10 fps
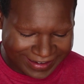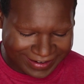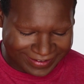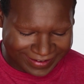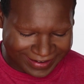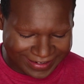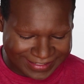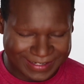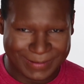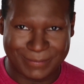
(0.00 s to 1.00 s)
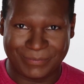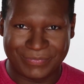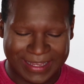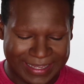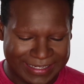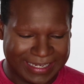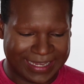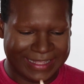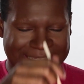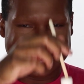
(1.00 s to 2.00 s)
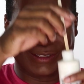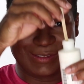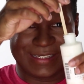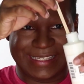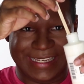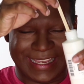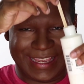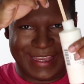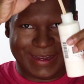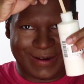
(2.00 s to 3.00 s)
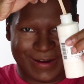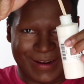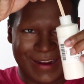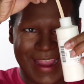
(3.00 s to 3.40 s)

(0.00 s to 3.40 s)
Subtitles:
Alright, so I'm taking this little stick here